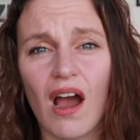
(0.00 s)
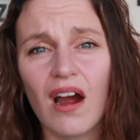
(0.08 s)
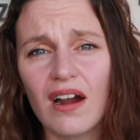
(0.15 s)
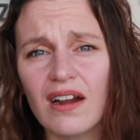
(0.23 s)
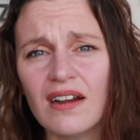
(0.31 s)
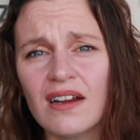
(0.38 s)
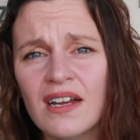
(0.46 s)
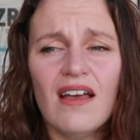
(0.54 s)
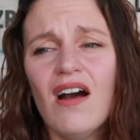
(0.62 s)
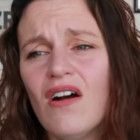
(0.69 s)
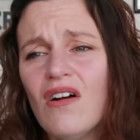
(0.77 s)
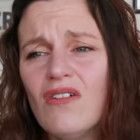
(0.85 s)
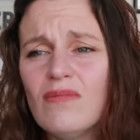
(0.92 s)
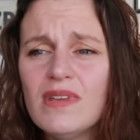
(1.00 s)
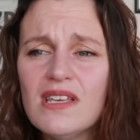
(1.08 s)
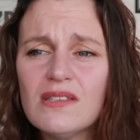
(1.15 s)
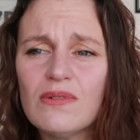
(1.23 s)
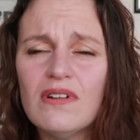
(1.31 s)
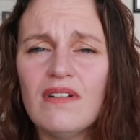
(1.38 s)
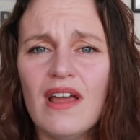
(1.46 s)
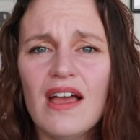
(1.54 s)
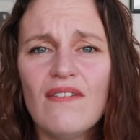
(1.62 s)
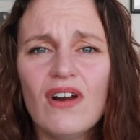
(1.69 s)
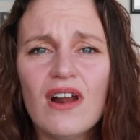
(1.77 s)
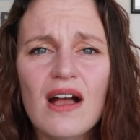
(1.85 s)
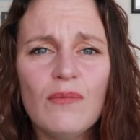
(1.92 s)
are. Home is
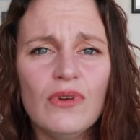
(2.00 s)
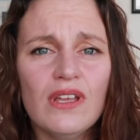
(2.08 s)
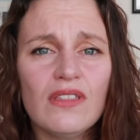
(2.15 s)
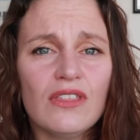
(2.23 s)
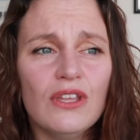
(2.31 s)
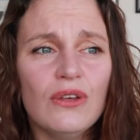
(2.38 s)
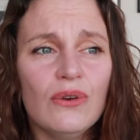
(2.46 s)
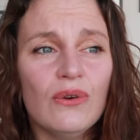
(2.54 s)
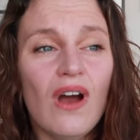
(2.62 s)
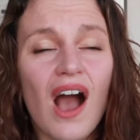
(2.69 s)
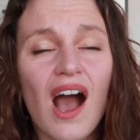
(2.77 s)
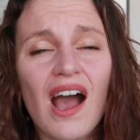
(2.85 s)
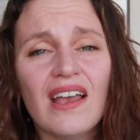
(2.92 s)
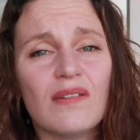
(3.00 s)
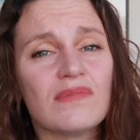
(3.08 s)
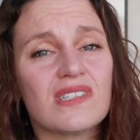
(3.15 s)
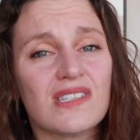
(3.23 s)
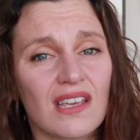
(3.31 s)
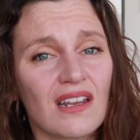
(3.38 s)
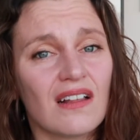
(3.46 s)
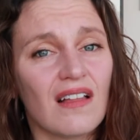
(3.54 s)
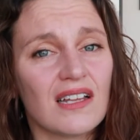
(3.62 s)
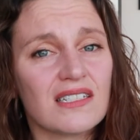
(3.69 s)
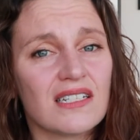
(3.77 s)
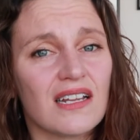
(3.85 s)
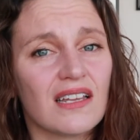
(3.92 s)
wherever I'm with you. I am singing a
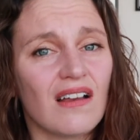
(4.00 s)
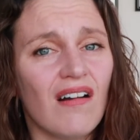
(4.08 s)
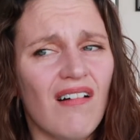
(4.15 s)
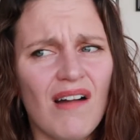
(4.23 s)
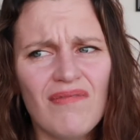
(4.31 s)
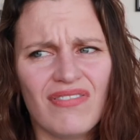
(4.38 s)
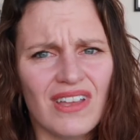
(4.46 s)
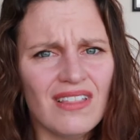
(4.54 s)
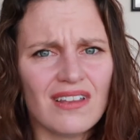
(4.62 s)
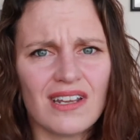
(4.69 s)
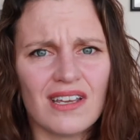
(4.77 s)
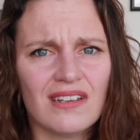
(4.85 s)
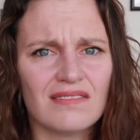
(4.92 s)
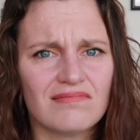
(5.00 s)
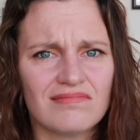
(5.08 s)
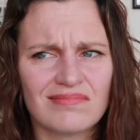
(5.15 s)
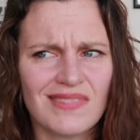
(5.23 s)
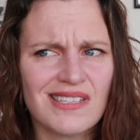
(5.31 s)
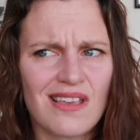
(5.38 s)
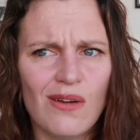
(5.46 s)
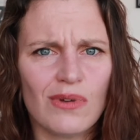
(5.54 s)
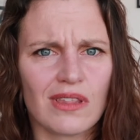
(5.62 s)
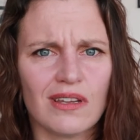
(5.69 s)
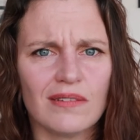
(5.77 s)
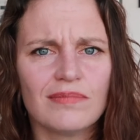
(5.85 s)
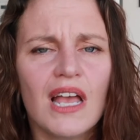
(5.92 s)
lot today, y'all. I'm feeling it. Let's go with
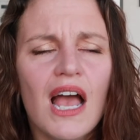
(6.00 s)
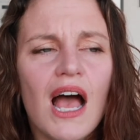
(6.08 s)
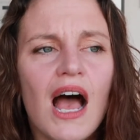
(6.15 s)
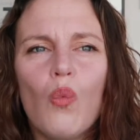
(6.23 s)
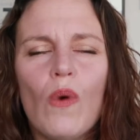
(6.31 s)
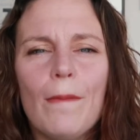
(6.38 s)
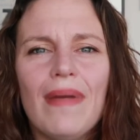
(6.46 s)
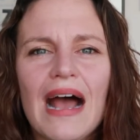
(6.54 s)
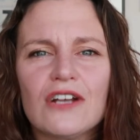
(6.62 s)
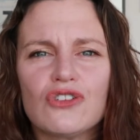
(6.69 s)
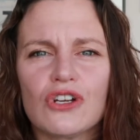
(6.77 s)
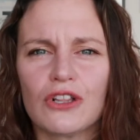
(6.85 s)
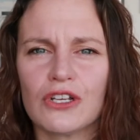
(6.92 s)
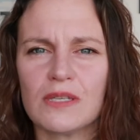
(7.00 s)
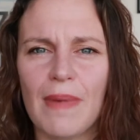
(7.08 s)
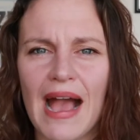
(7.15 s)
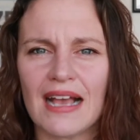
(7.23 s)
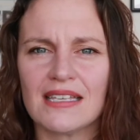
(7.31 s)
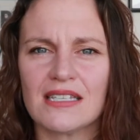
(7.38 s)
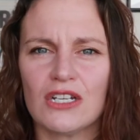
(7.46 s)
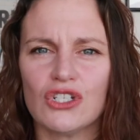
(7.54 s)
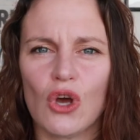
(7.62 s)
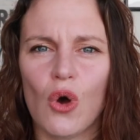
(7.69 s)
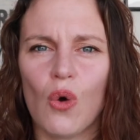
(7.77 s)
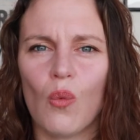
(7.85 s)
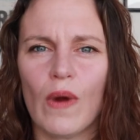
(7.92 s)
it. When Patrick looks back as an
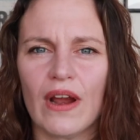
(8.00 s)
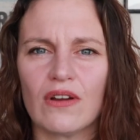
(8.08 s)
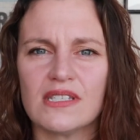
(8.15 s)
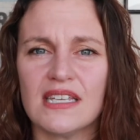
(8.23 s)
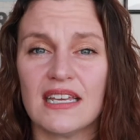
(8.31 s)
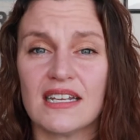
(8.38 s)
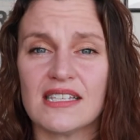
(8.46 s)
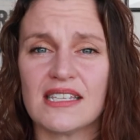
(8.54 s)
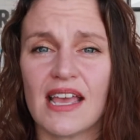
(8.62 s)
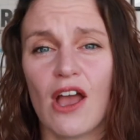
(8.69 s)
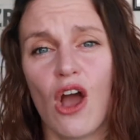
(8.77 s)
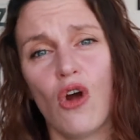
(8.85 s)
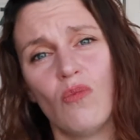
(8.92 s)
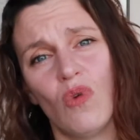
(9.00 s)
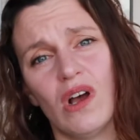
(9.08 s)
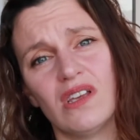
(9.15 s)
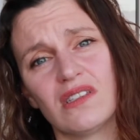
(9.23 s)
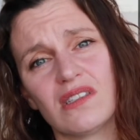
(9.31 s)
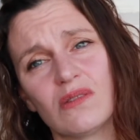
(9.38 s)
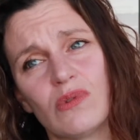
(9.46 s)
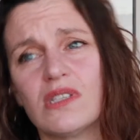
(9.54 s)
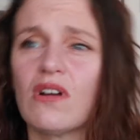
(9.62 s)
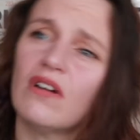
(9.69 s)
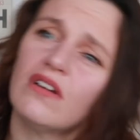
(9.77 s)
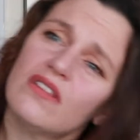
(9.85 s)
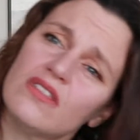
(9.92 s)
adult, where is he gonna say home was? We
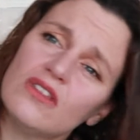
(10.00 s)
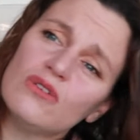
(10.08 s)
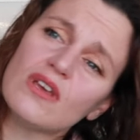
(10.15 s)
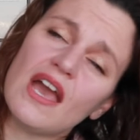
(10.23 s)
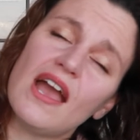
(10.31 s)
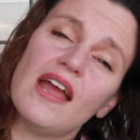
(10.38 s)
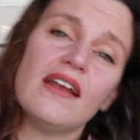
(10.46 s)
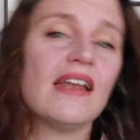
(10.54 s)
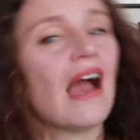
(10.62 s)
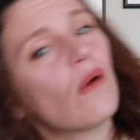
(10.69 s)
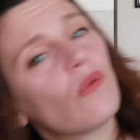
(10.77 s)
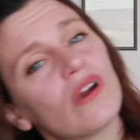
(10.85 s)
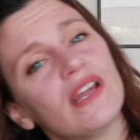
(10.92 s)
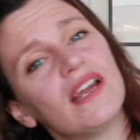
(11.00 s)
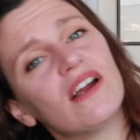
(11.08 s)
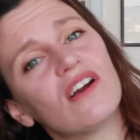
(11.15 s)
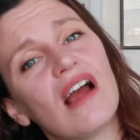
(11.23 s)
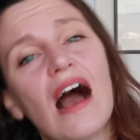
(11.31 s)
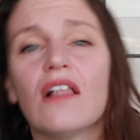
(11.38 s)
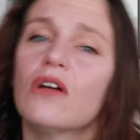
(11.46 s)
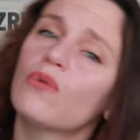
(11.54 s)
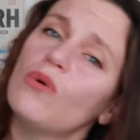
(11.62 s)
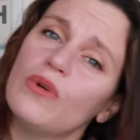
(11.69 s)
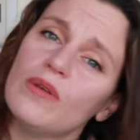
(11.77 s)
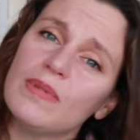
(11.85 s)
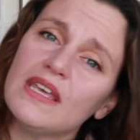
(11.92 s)
started in the UK, now we're here. How long
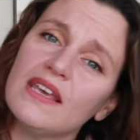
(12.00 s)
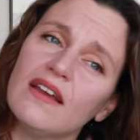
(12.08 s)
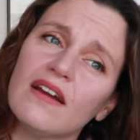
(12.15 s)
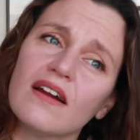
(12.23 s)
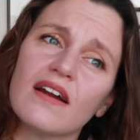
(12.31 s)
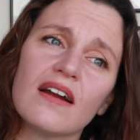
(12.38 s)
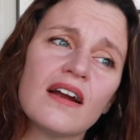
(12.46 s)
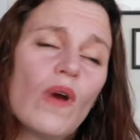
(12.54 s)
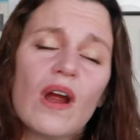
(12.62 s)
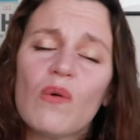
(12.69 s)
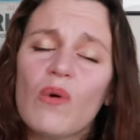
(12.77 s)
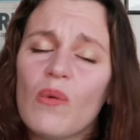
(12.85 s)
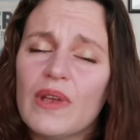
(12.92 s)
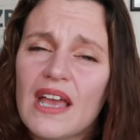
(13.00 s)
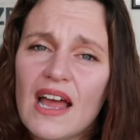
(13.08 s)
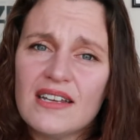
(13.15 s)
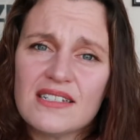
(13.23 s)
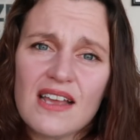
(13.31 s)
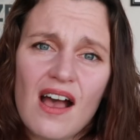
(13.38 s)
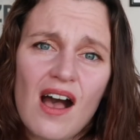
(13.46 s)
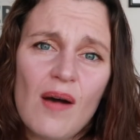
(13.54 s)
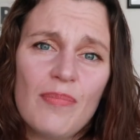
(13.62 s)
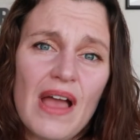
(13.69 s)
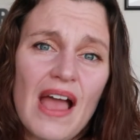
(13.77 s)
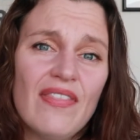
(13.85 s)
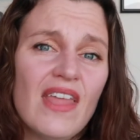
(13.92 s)
will we be here? Where will we end
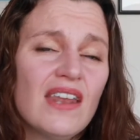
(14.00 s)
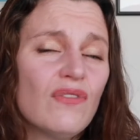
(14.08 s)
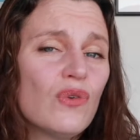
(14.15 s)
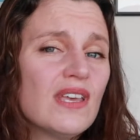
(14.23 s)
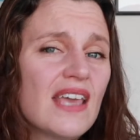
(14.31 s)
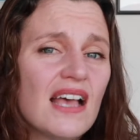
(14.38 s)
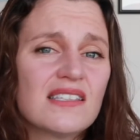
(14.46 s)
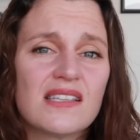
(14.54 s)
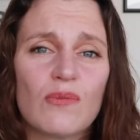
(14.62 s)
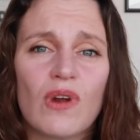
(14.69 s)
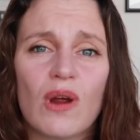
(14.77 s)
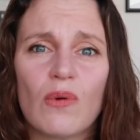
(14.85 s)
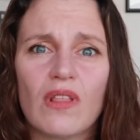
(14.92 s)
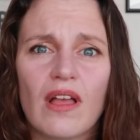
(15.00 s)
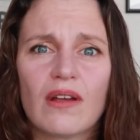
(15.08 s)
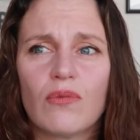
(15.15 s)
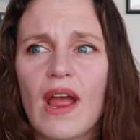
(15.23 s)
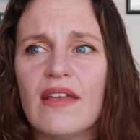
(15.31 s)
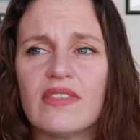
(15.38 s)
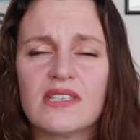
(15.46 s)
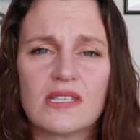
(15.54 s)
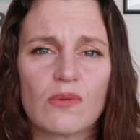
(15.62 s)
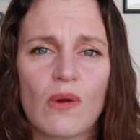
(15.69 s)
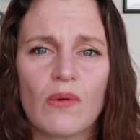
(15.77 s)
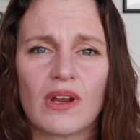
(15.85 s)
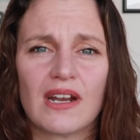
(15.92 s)
up? And then if we get somewhere, we're like, right, this
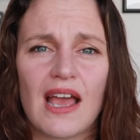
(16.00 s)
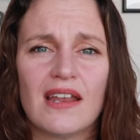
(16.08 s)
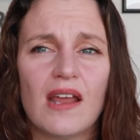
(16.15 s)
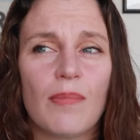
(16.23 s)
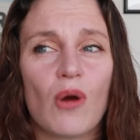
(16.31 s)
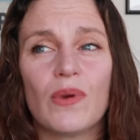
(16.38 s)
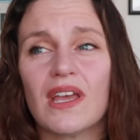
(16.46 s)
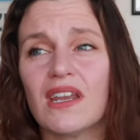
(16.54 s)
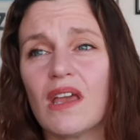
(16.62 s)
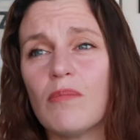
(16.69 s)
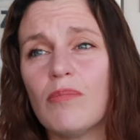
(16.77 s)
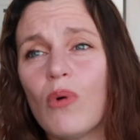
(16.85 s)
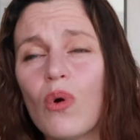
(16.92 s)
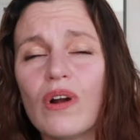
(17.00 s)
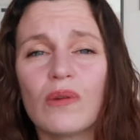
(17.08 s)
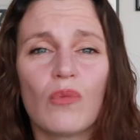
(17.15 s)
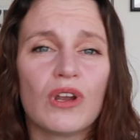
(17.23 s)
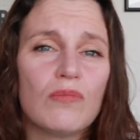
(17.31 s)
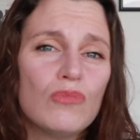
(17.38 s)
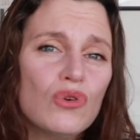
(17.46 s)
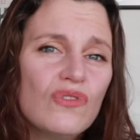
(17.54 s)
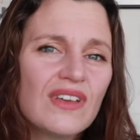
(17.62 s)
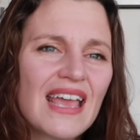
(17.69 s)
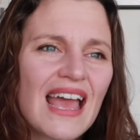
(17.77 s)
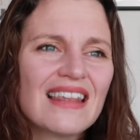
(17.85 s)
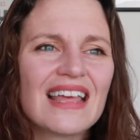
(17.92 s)
is where we're gonna end up. Are we gonna get bored and wanna move
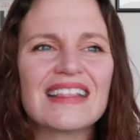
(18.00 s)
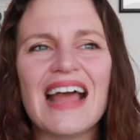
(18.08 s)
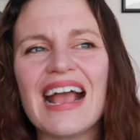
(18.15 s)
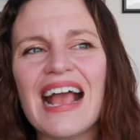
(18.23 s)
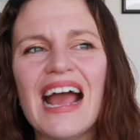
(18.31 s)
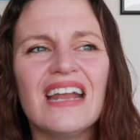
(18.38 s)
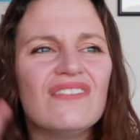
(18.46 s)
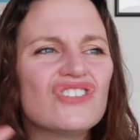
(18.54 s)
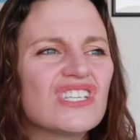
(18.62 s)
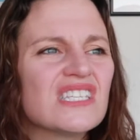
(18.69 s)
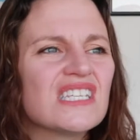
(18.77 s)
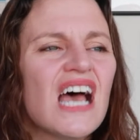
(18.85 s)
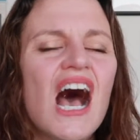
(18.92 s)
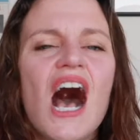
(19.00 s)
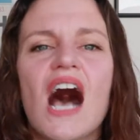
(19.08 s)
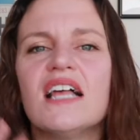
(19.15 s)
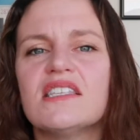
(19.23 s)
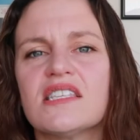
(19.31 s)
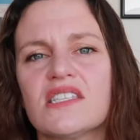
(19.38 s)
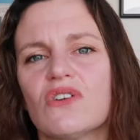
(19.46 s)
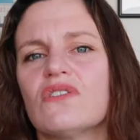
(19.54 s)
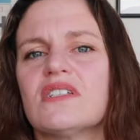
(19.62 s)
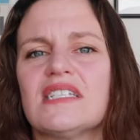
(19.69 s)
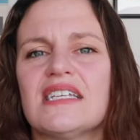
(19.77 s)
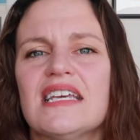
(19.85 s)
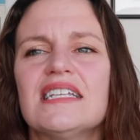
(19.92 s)
again? Like, that kind of just
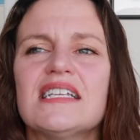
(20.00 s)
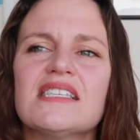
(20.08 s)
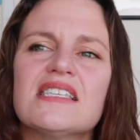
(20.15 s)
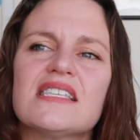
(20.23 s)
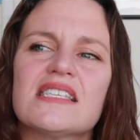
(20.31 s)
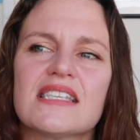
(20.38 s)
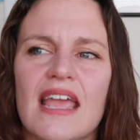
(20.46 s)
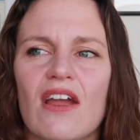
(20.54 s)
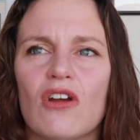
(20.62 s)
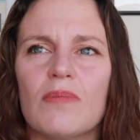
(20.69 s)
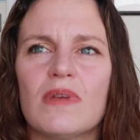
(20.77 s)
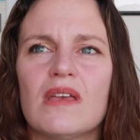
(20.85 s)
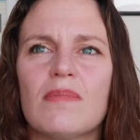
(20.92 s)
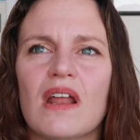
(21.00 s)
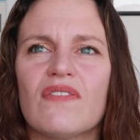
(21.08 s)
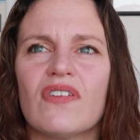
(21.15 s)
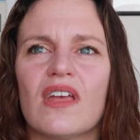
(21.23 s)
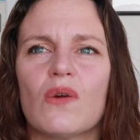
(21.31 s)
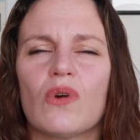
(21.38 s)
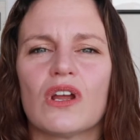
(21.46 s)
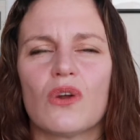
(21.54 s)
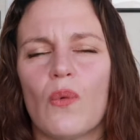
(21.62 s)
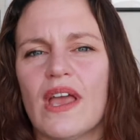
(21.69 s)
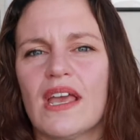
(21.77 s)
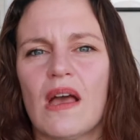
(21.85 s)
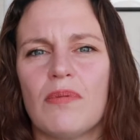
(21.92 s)
uncertainty. It doesn't scare me, but I feel like we're gonna
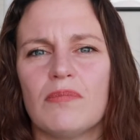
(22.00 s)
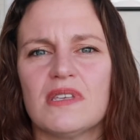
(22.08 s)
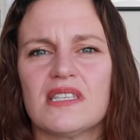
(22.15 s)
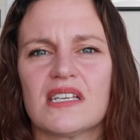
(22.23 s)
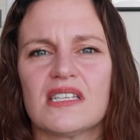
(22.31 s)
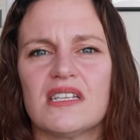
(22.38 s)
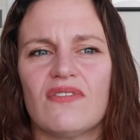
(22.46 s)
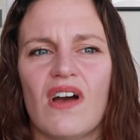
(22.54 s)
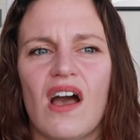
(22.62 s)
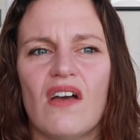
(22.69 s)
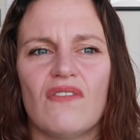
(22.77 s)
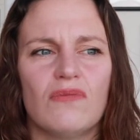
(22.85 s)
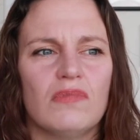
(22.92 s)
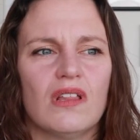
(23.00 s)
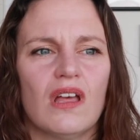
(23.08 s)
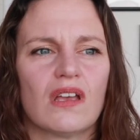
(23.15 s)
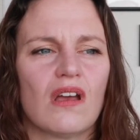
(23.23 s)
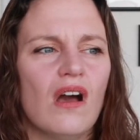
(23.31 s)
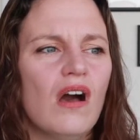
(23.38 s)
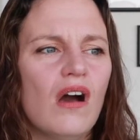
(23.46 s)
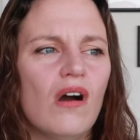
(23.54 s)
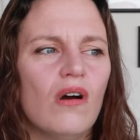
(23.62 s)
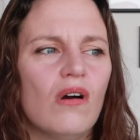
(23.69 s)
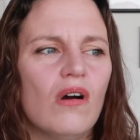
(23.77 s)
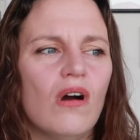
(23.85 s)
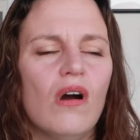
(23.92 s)
wake up and be 65 and be like,
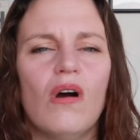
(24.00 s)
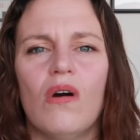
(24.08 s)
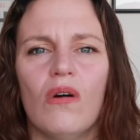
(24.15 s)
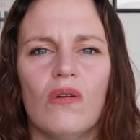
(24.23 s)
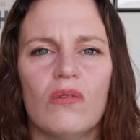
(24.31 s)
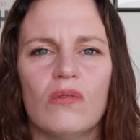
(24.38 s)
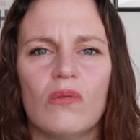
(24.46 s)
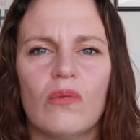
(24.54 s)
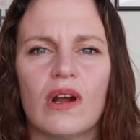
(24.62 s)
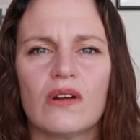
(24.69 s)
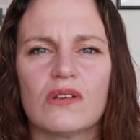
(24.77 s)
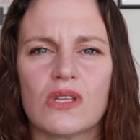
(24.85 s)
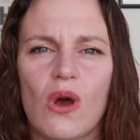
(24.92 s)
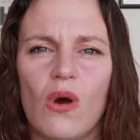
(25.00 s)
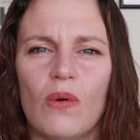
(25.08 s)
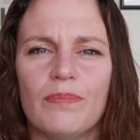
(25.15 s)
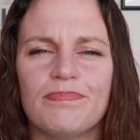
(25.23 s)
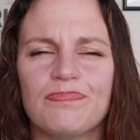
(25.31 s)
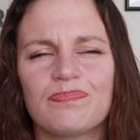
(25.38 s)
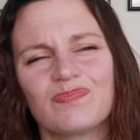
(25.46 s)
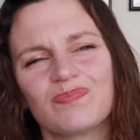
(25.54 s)
oh, where's home?